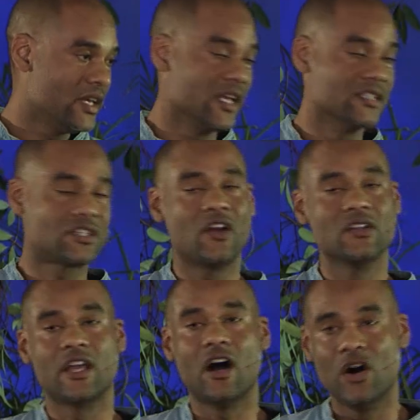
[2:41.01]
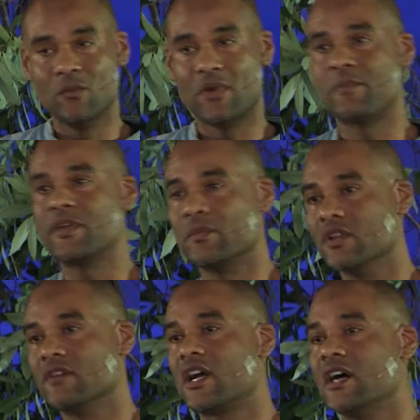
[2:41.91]
is currently owned by people
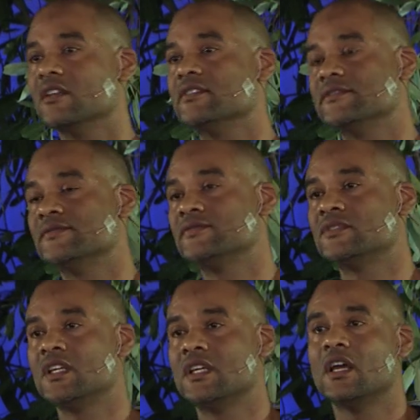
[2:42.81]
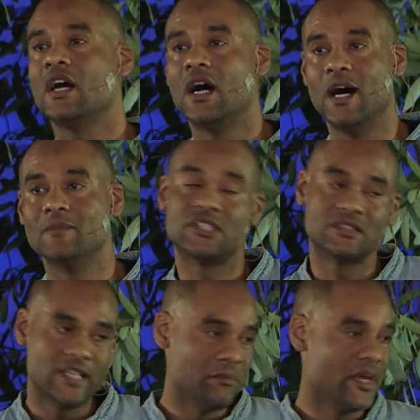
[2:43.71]
of color. Um, it's a
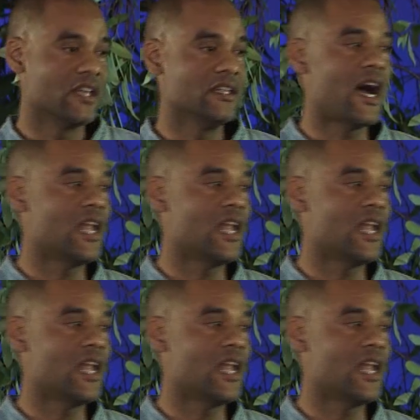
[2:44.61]
$10 billion